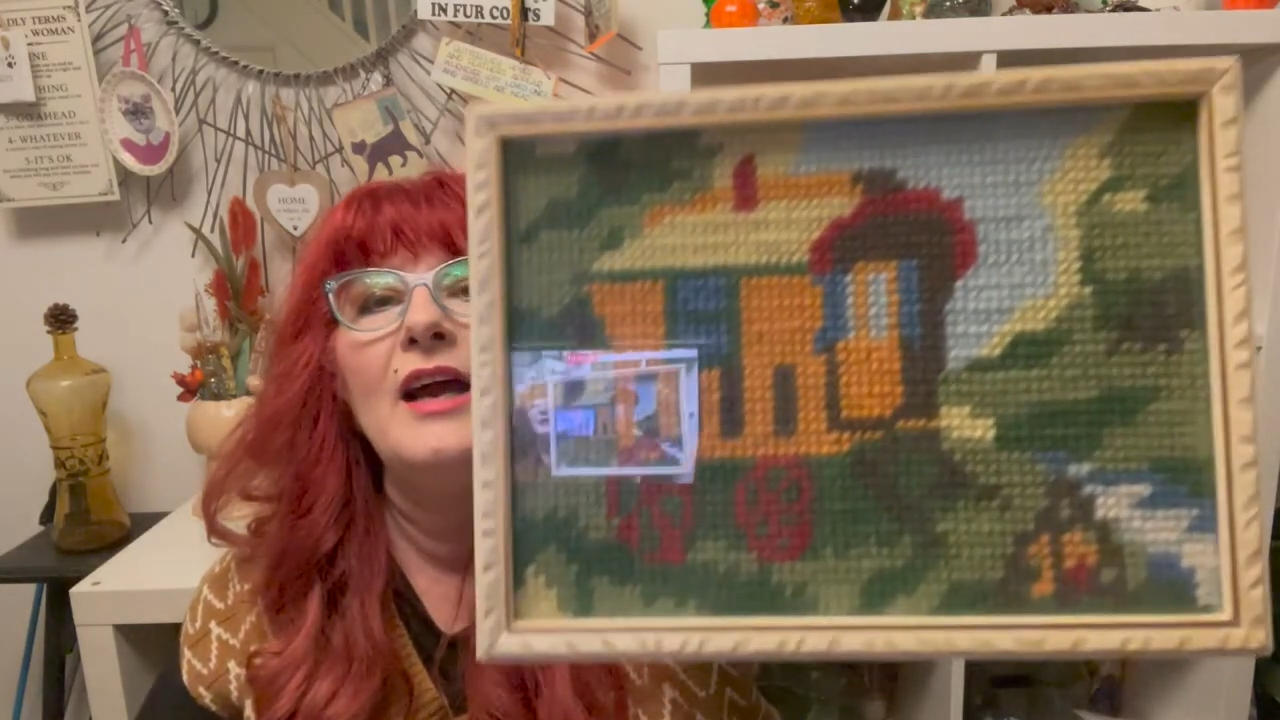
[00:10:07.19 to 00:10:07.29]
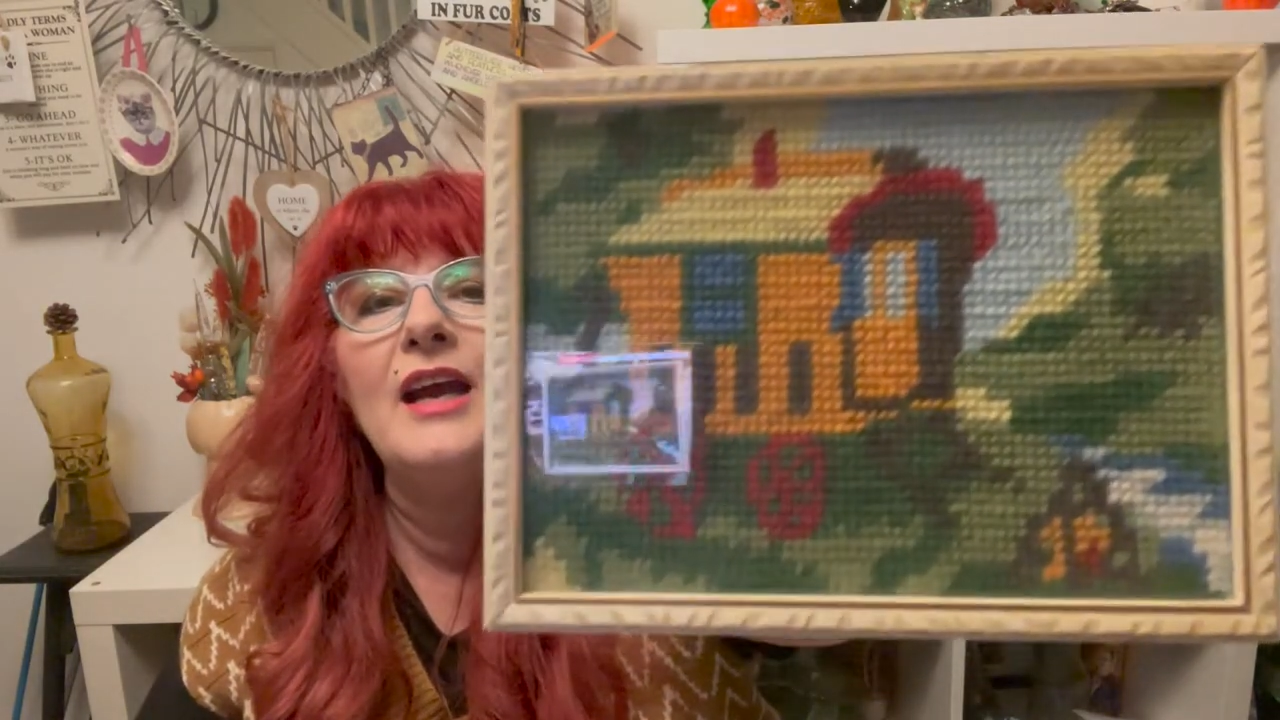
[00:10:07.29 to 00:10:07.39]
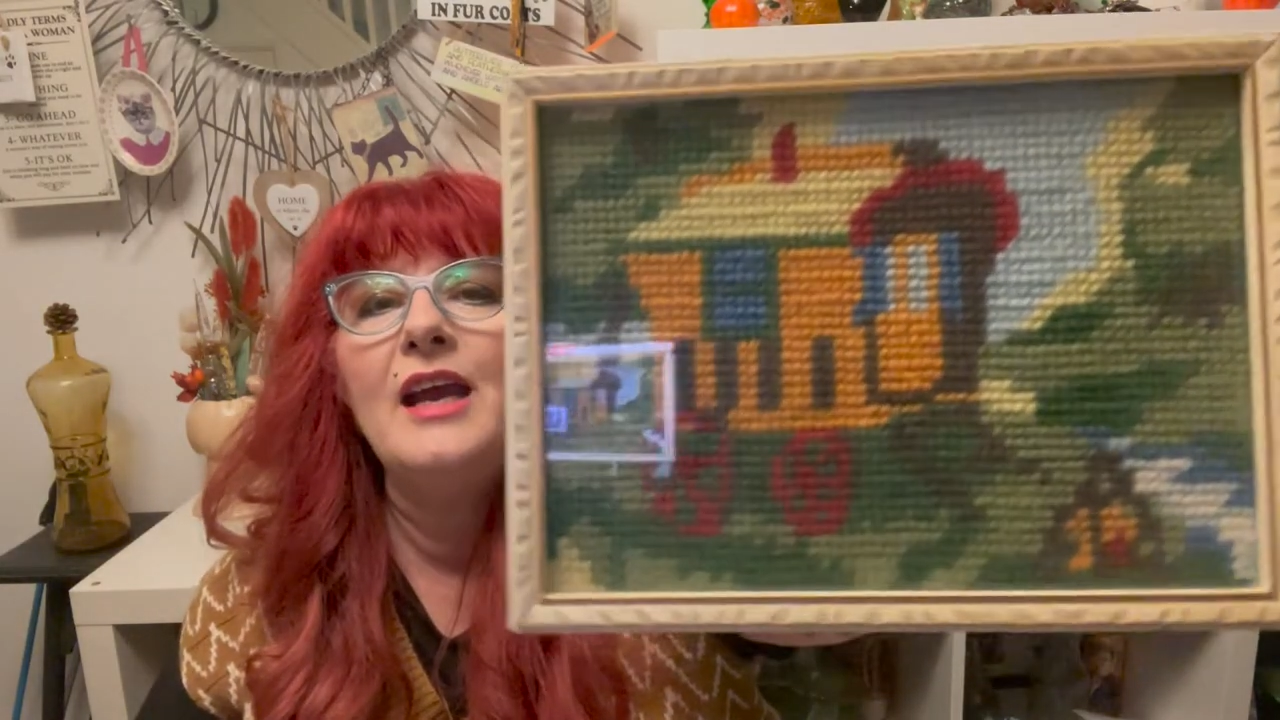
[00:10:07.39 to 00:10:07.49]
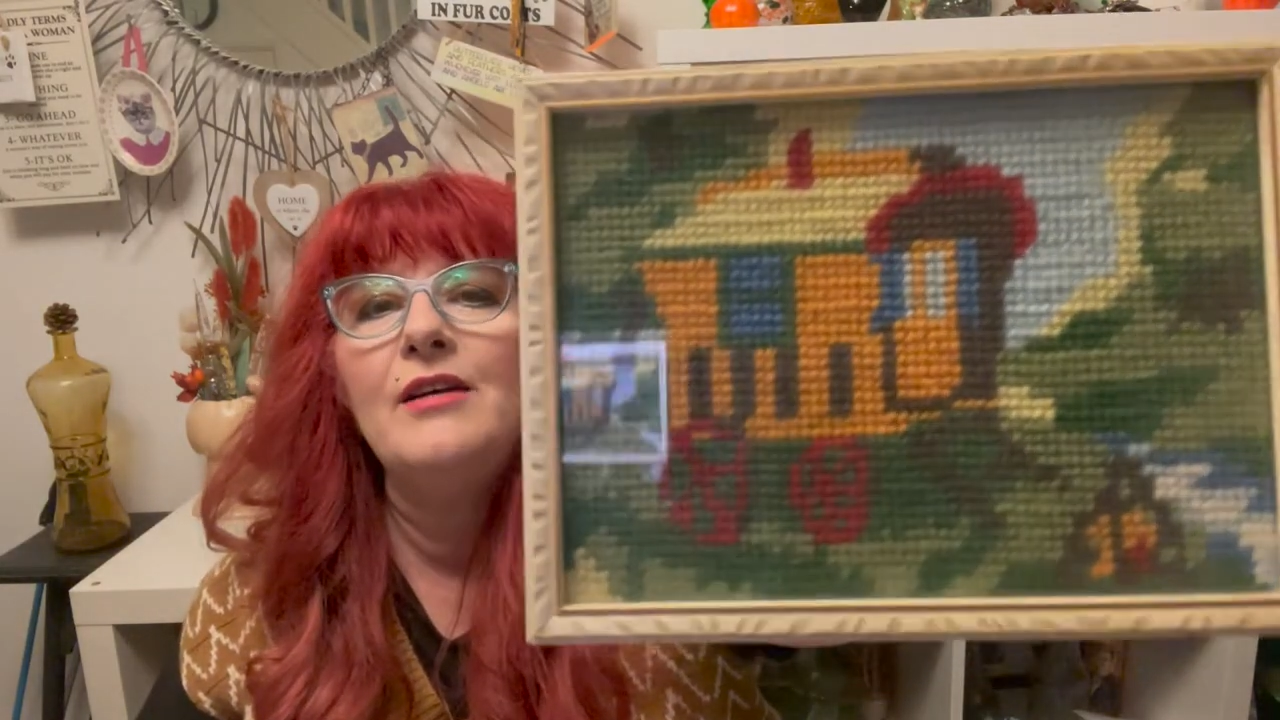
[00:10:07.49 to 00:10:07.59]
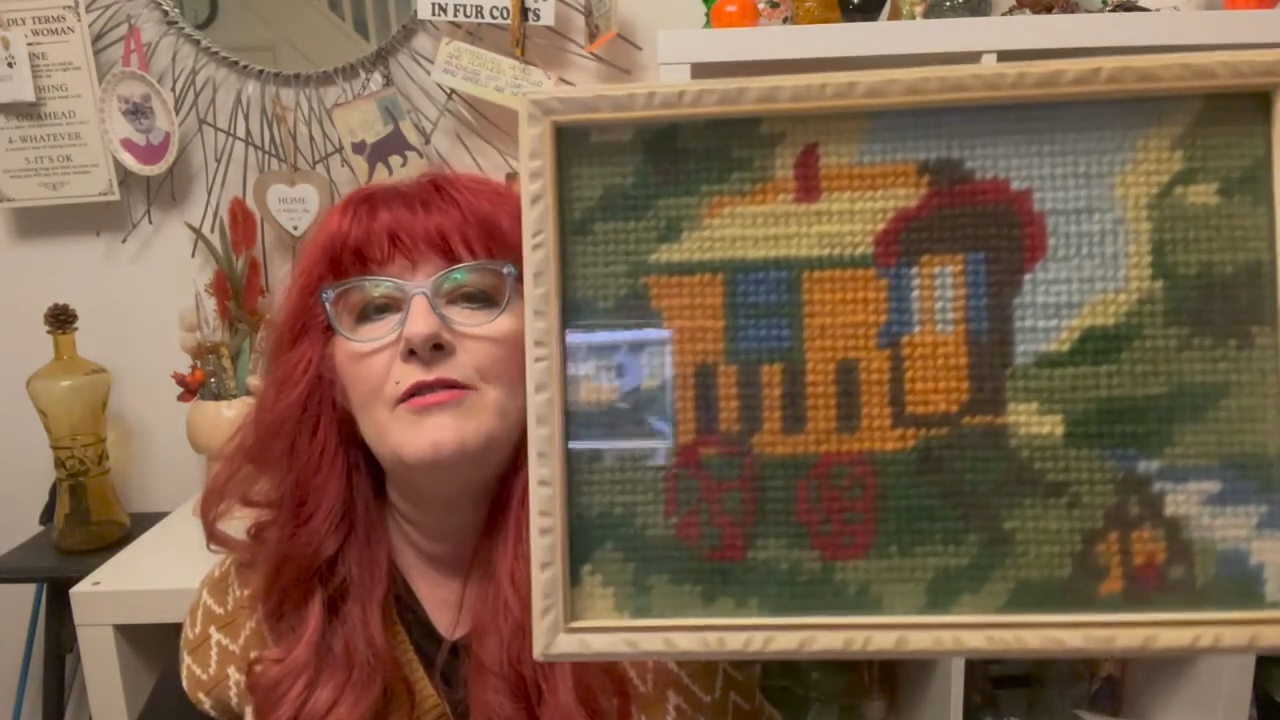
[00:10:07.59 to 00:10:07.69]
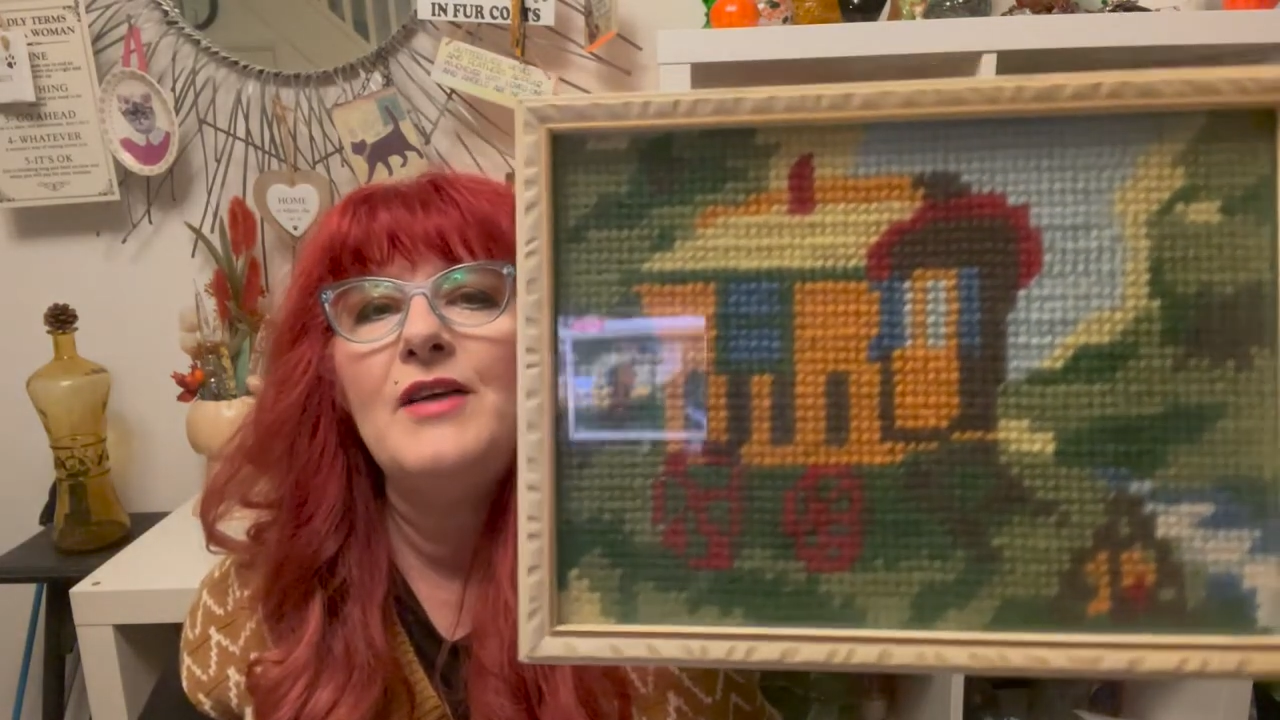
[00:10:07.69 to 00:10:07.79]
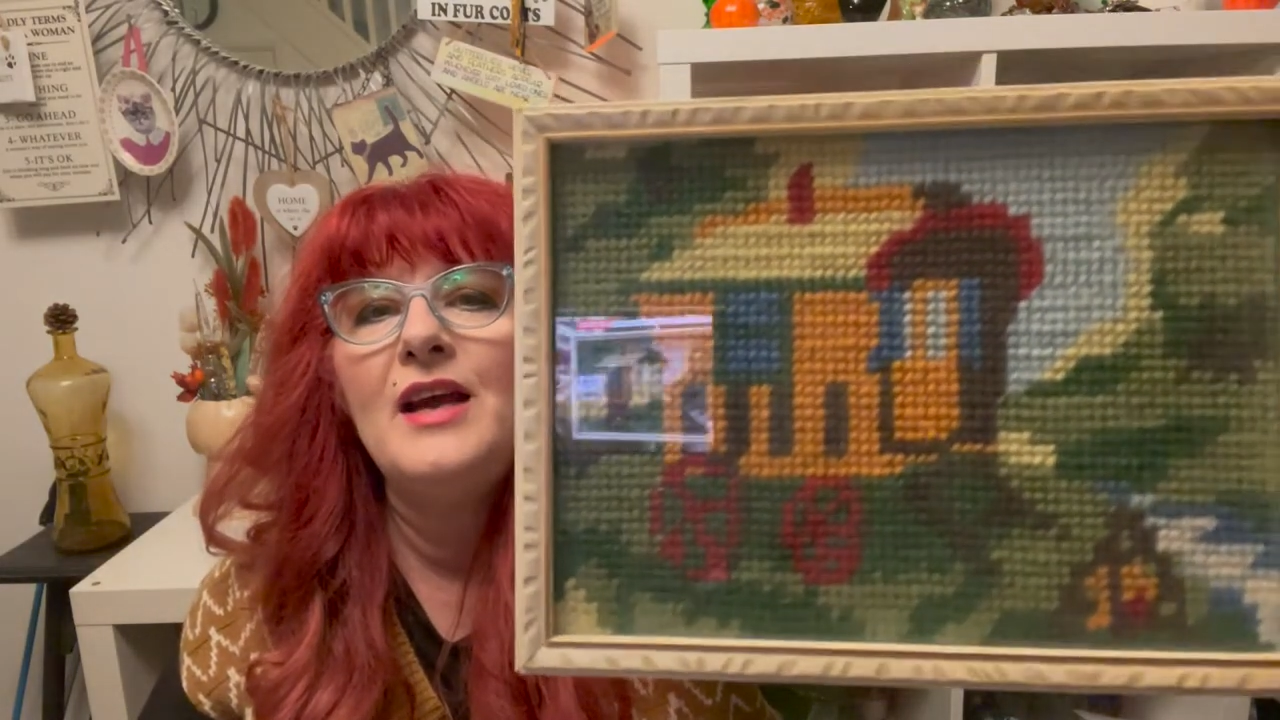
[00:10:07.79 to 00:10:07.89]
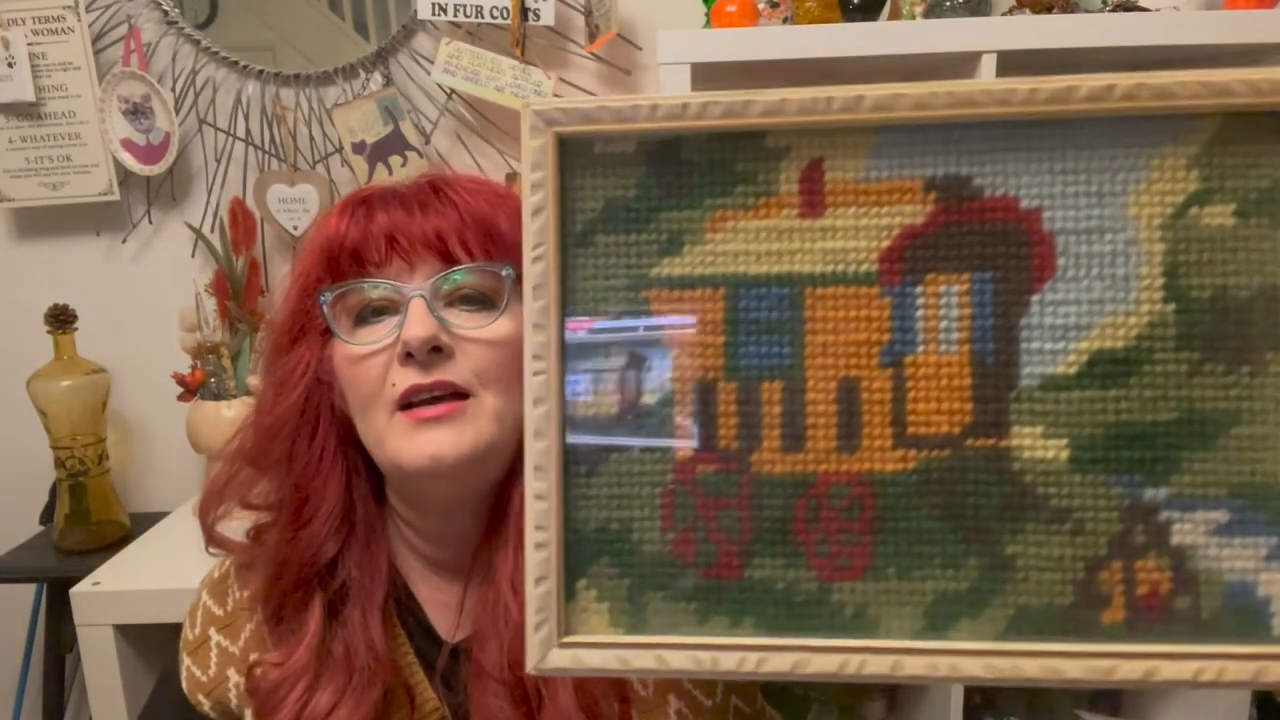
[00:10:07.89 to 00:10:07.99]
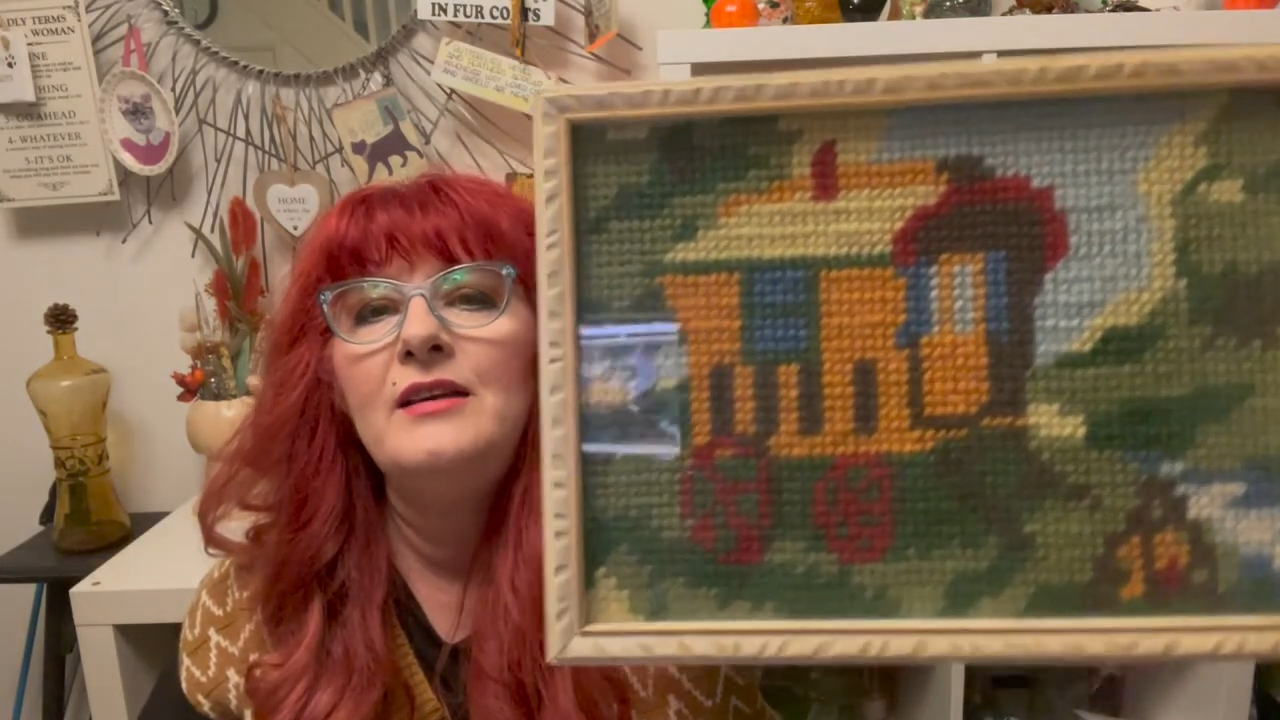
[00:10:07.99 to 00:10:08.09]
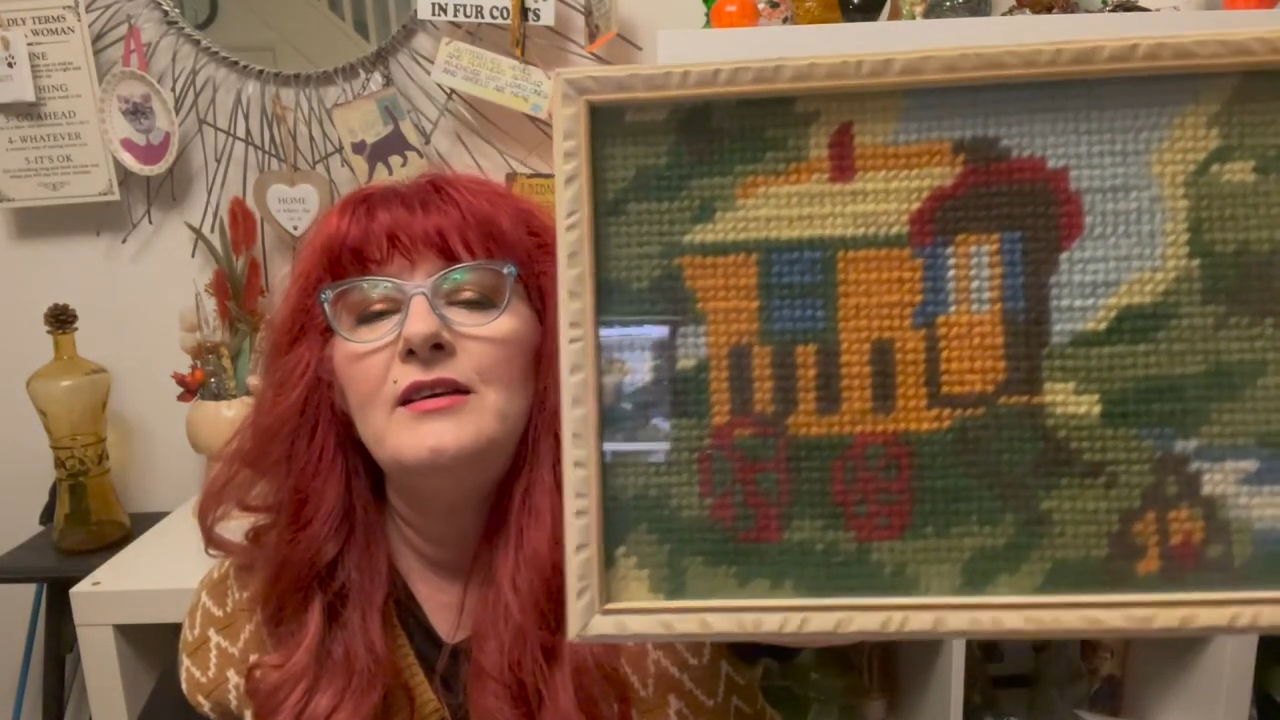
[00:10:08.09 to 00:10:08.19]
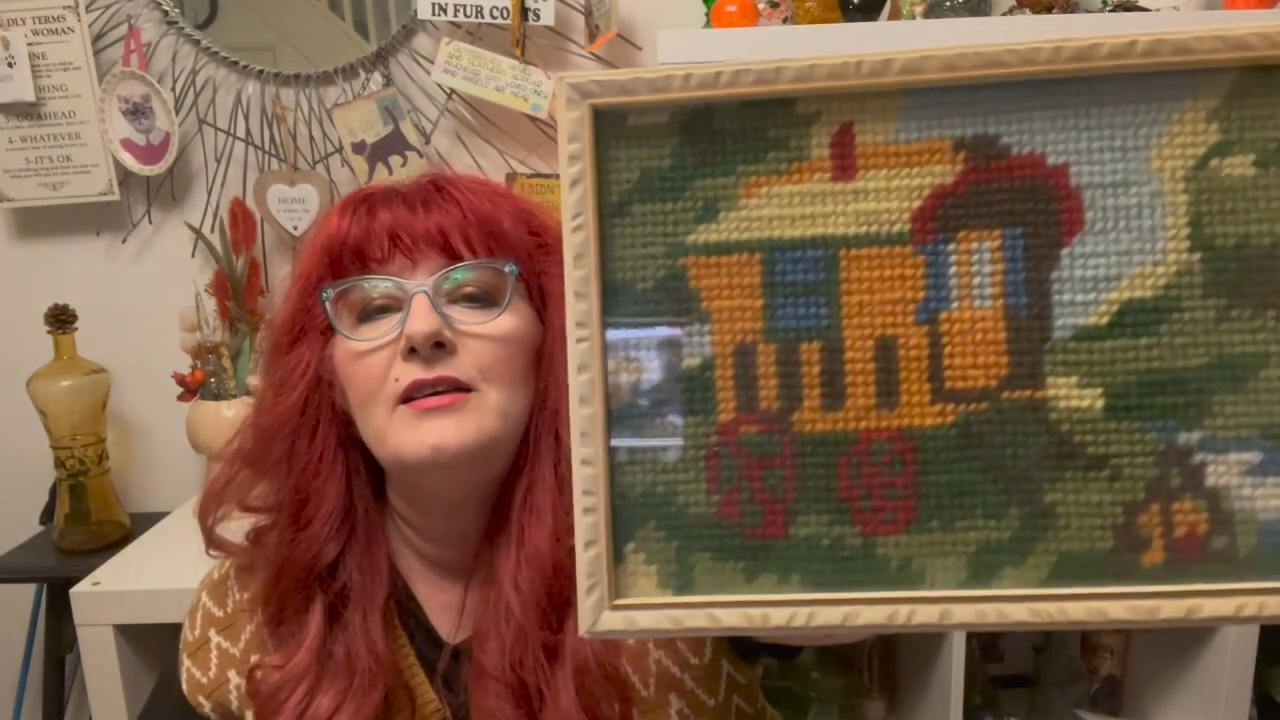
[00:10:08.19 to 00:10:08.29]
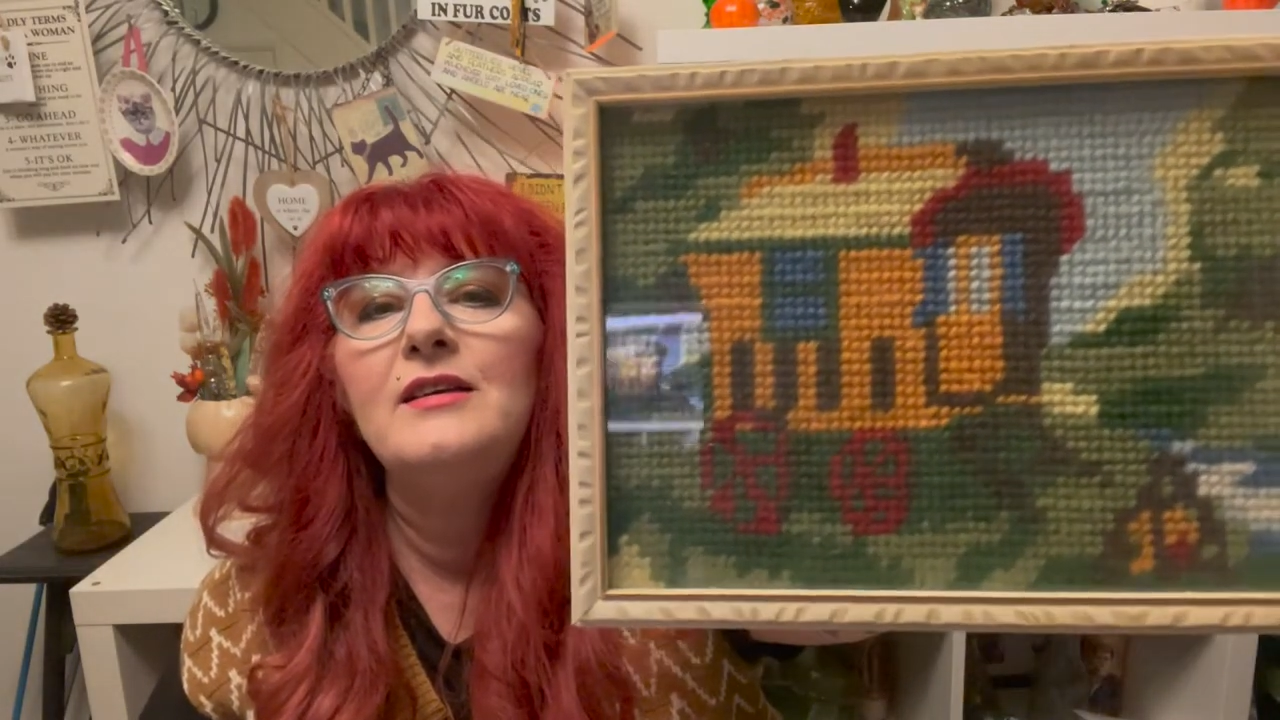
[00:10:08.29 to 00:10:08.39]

caravan.